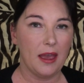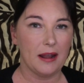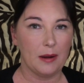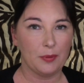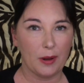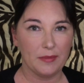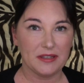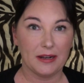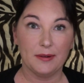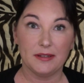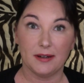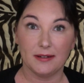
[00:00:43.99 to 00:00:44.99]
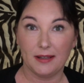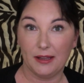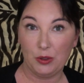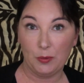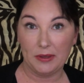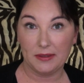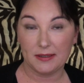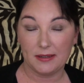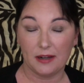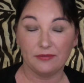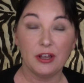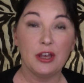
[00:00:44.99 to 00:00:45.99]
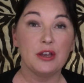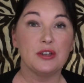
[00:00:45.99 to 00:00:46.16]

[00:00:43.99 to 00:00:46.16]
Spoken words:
And I promised that I would start telling you about the stuff.